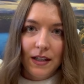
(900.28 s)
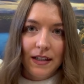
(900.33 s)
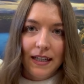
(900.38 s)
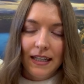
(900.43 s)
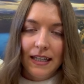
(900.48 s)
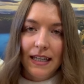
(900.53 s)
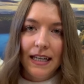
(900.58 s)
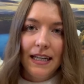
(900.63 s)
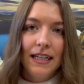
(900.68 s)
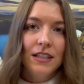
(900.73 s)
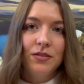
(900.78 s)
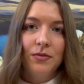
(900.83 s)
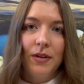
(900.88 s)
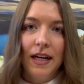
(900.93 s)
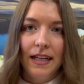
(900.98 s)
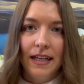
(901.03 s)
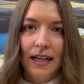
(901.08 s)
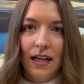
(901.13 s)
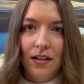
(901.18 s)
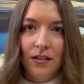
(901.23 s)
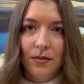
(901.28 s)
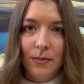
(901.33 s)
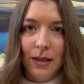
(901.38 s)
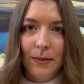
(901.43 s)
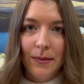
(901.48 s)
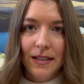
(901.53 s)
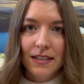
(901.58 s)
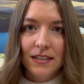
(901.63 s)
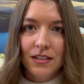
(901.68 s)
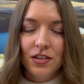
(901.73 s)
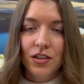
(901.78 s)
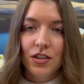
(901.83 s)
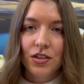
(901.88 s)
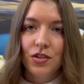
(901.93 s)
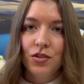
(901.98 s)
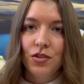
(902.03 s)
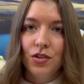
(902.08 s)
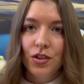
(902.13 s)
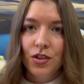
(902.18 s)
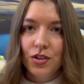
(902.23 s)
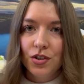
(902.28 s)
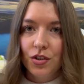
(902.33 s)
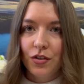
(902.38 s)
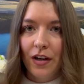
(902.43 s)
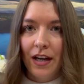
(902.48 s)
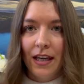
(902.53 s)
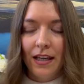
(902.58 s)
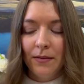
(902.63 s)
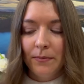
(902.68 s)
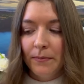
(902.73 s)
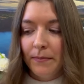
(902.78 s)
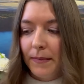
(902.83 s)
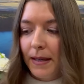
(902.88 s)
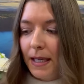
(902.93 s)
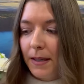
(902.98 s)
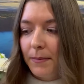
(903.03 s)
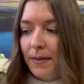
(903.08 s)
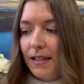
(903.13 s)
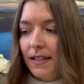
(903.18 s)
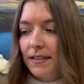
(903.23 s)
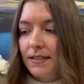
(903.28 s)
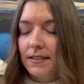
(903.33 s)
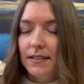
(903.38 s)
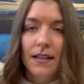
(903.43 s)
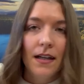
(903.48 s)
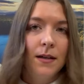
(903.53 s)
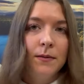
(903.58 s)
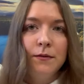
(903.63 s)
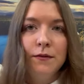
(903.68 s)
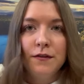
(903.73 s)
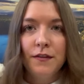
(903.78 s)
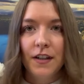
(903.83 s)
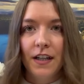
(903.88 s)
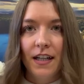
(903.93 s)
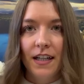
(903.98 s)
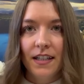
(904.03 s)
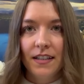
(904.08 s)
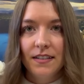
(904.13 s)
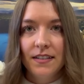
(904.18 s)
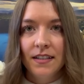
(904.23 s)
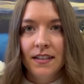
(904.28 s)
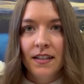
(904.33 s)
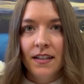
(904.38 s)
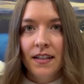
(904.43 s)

it needs right now. Maybe it's just nurturing, maybe it's comfort,